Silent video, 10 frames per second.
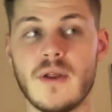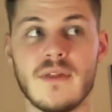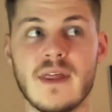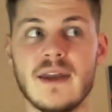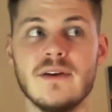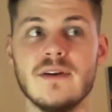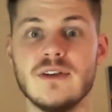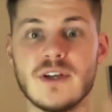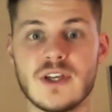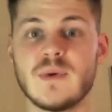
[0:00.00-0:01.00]
then
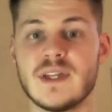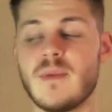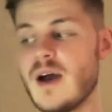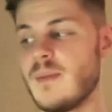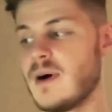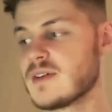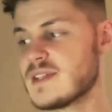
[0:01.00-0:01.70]
you're going to win the buy box.